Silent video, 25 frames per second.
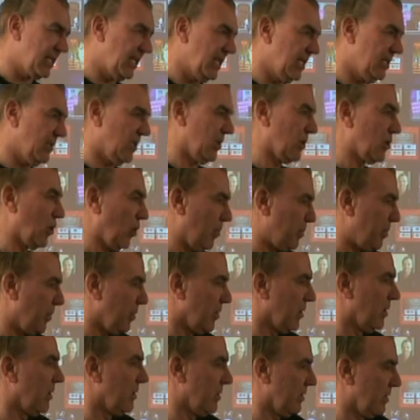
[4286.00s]
seen a
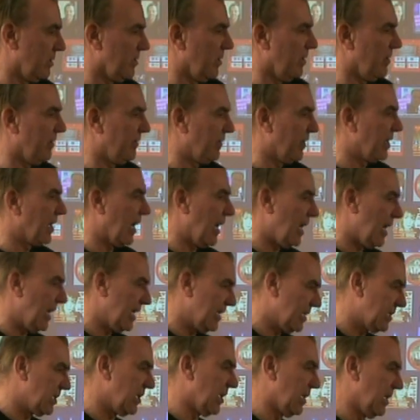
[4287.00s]
couple of the
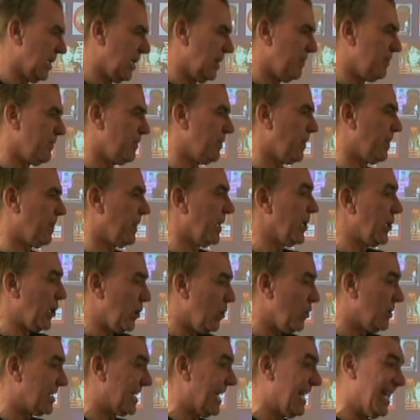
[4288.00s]
guys
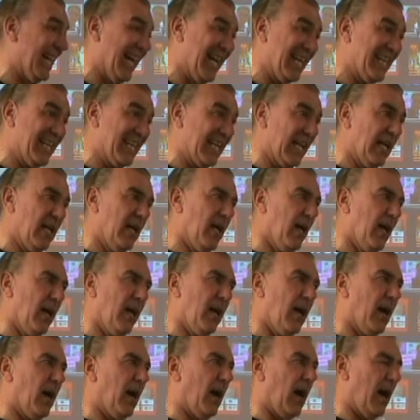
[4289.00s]
use it, and
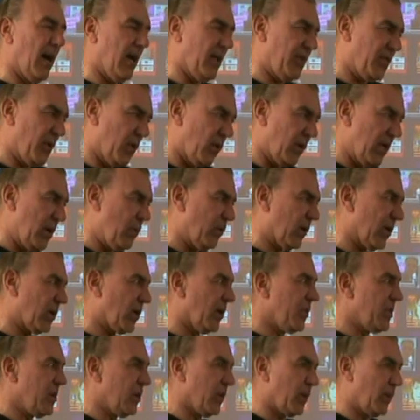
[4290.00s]
I thought it would
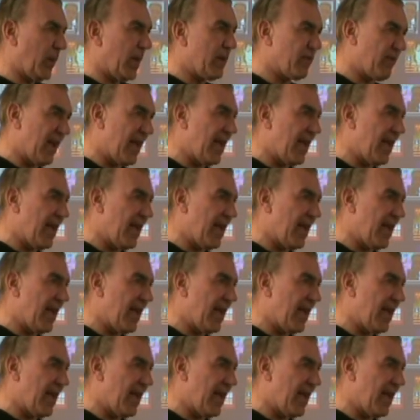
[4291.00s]
have gone the other way